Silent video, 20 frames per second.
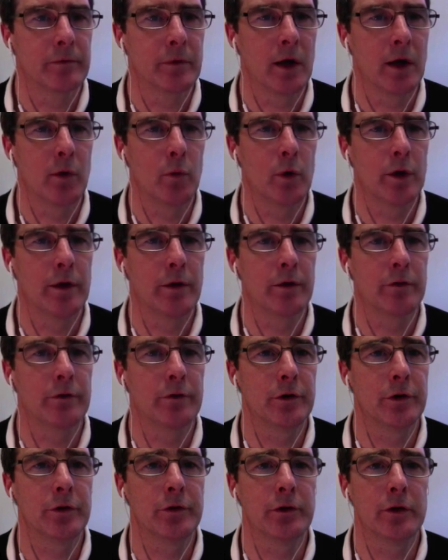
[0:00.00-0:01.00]
And one of the
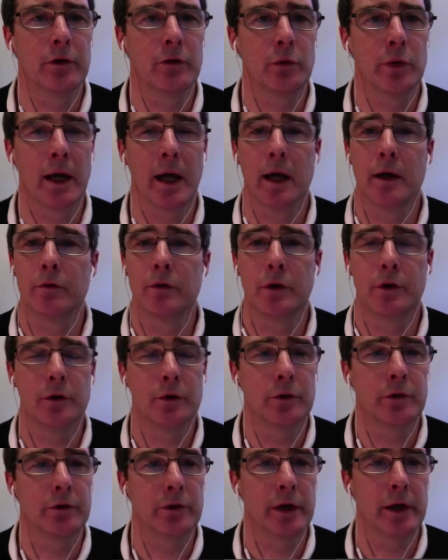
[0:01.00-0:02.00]
first things we have to
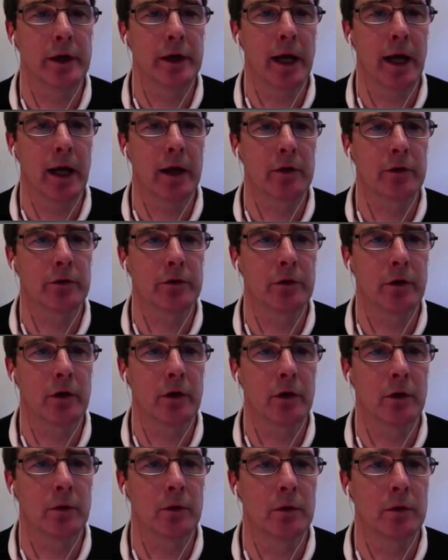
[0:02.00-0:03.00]
do is get x.
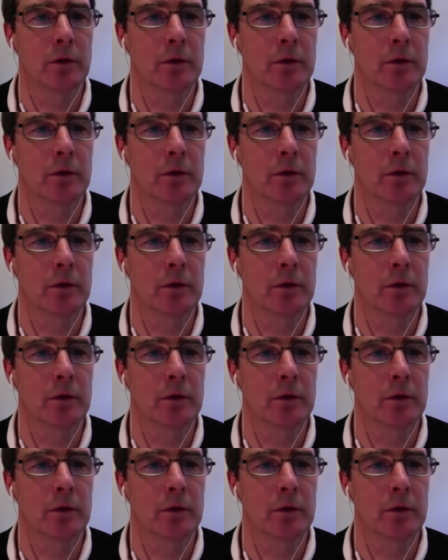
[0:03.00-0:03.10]
So